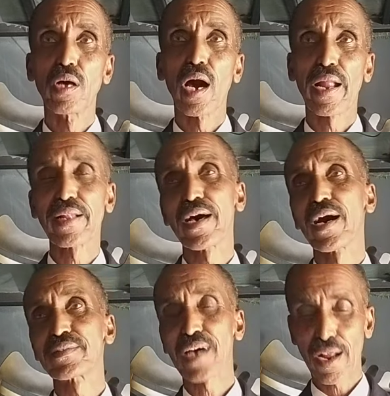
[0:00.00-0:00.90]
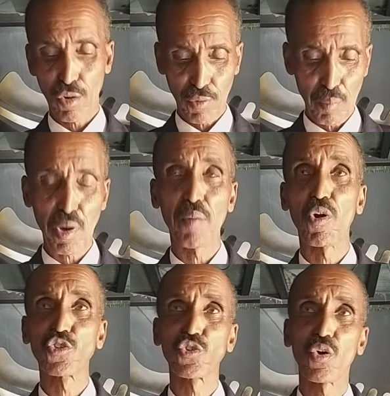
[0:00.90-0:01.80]
Another son of Abraham
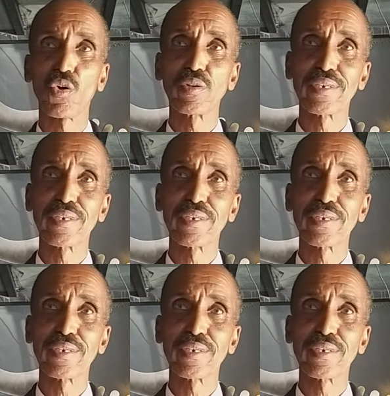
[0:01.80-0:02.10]
also,